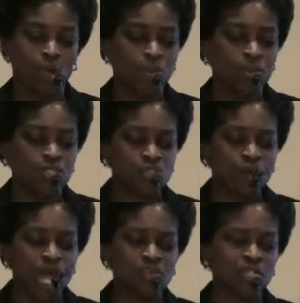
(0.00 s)
we must
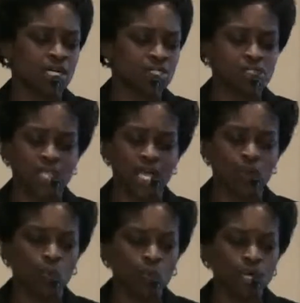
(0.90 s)
strive to
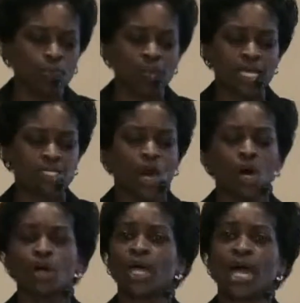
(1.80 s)
understand what makes
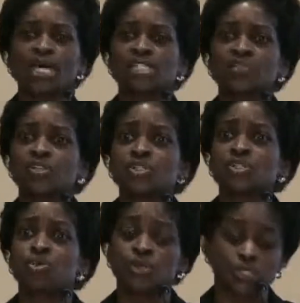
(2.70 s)
all kinds of
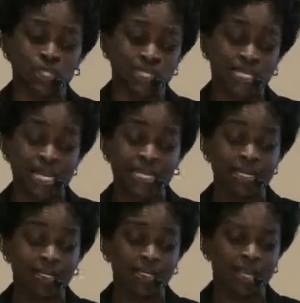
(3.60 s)
consumers tick,